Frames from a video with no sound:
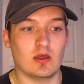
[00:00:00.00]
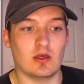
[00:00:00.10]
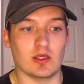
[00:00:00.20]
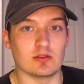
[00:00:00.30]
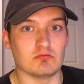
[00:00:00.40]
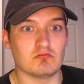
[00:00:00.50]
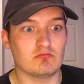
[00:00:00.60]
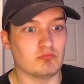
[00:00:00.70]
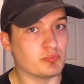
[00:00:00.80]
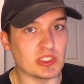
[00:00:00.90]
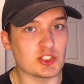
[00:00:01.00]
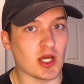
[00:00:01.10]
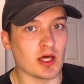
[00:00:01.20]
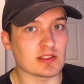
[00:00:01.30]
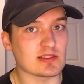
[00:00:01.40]
and
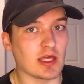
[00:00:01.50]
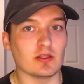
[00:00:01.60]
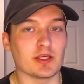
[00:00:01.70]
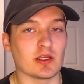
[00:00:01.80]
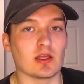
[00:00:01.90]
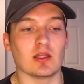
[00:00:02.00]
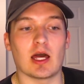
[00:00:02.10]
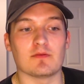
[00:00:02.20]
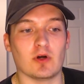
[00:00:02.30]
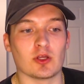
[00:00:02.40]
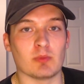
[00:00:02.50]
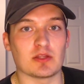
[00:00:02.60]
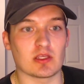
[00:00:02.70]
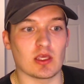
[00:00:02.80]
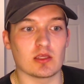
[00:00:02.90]
Bijan is likely going to get a lot of volume out the
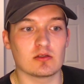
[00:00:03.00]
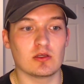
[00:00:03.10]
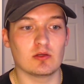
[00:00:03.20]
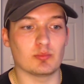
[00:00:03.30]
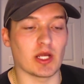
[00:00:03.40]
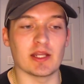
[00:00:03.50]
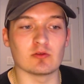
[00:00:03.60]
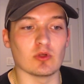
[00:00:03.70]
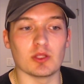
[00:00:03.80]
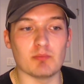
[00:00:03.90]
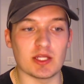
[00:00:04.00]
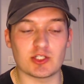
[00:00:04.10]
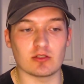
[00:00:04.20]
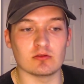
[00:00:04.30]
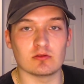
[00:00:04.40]
gate. But I didn't really
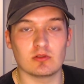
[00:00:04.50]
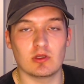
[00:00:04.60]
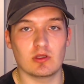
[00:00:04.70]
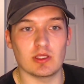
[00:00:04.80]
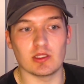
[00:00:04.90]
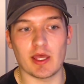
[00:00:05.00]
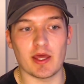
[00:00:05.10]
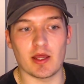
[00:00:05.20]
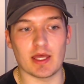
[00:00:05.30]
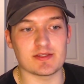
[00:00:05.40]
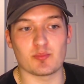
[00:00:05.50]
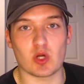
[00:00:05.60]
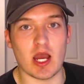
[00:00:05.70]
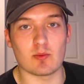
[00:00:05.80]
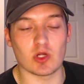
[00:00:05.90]
mention Atlanta as a
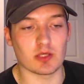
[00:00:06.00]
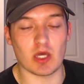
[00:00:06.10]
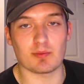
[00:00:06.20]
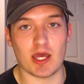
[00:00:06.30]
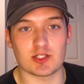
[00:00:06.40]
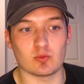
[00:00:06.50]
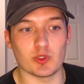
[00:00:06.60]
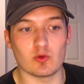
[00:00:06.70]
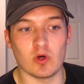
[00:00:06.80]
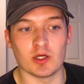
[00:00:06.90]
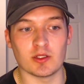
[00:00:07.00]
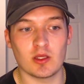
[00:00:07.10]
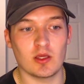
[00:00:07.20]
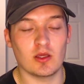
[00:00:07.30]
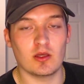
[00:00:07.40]
prime running back matchup week 1,
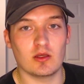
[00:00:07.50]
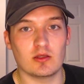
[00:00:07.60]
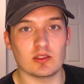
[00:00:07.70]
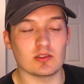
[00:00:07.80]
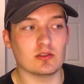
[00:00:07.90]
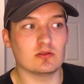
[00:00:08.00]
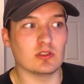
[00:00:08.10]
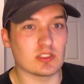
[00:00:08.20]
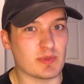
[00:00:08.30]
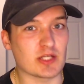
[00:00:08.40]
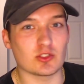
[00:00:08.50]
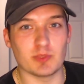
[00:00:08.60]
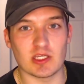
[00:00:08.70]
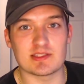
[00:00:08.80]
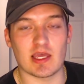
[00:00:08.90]
especially
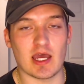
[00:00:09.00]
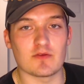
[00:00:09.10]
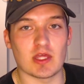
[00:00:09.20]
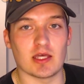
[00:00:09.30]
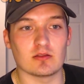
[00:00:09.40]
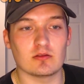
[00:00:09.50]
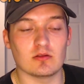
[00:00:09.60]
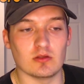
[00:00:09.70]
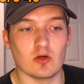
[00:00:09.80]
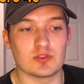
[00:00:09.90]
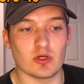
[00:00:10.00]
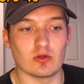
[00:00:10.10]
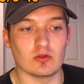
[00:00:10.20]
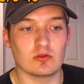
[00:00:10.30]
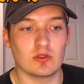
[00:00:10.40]
because they have that low
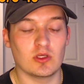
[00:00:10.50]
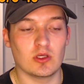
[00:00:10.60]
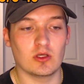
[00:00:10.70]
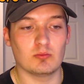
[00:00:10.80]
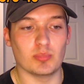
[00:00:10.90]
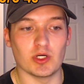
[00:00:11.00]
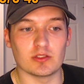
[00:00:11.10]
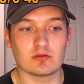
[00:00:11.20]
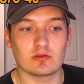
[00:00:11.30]
total. But,